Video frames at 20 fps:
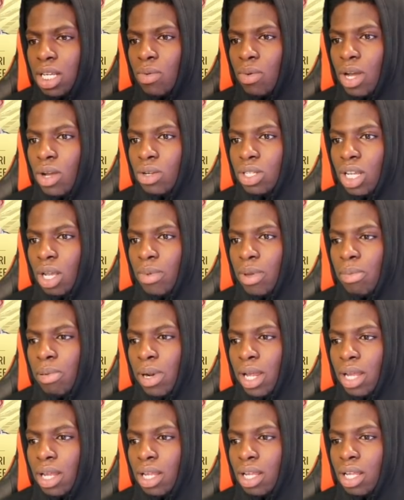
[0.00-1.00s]
see. What else can we
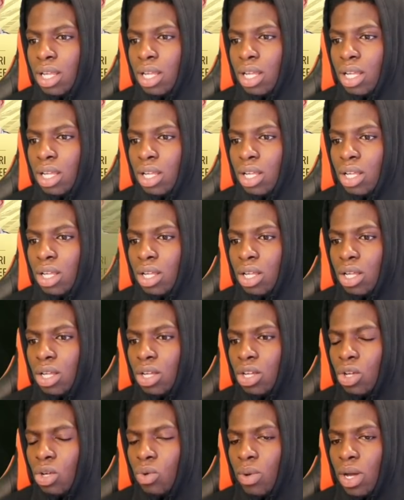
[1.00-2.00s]
play?
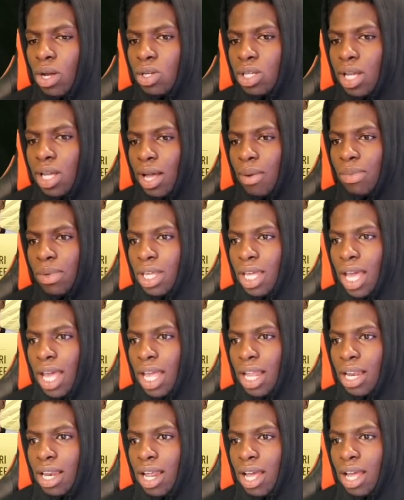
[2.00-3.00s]
Who can we
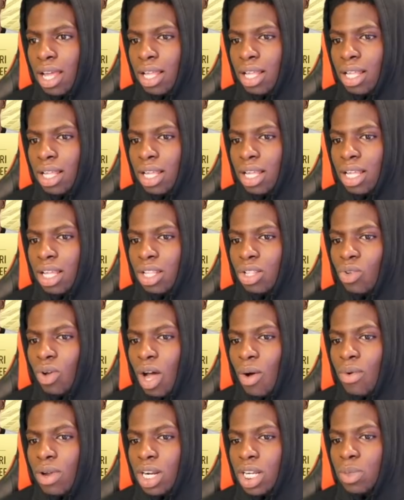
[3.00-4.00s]
get in there?
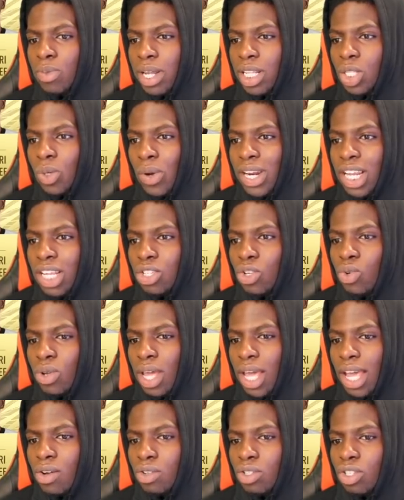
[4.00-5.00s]
Do I want to spend
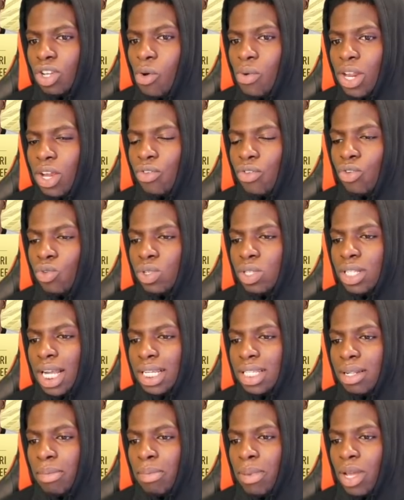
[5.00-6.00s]
22k on Toni Kroos?
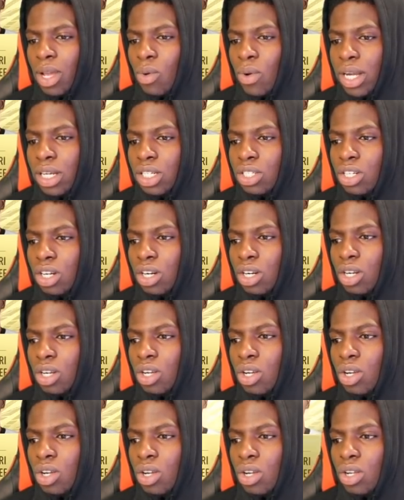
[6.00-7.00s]
That's the big question.
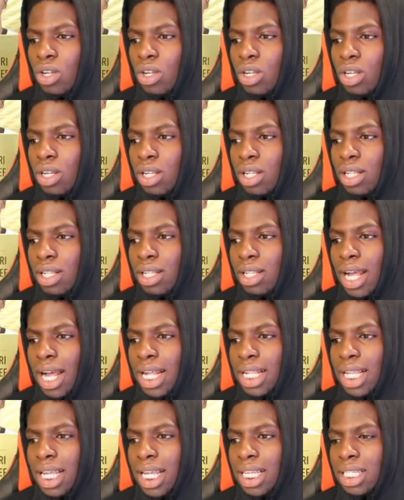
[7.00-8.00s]

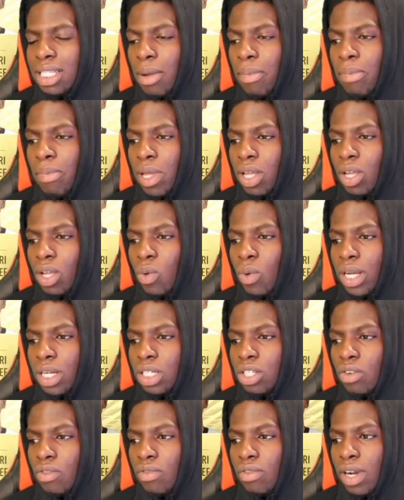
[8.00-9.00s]
That is the big
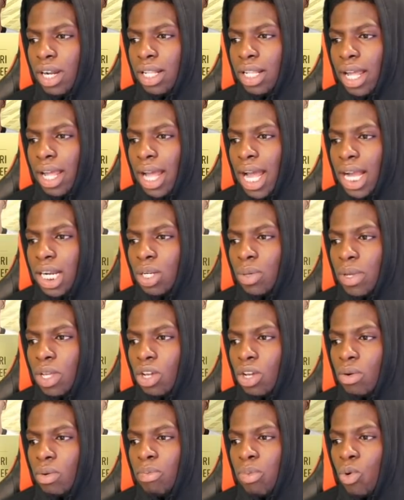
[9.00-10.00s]
question right there. Actually,
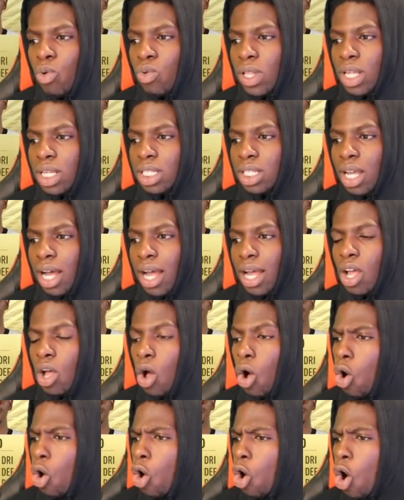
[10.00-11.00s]
we could pull this guy.
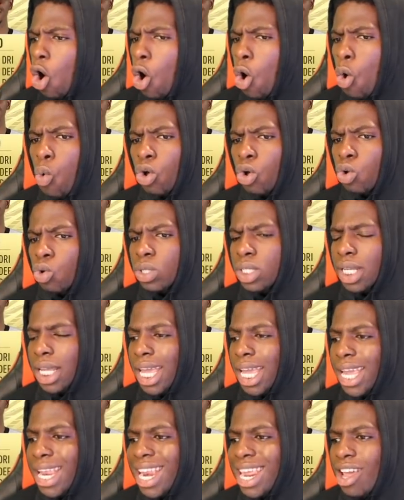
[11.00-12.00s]
Oh,
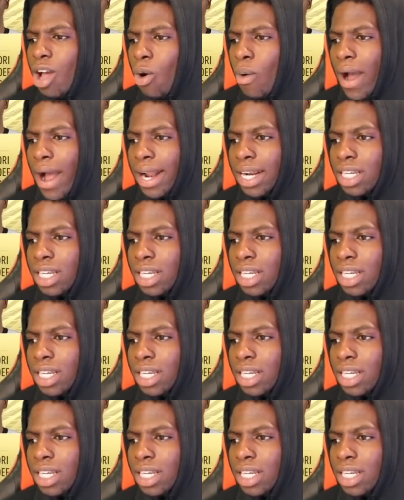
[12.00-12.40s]
Coutinho,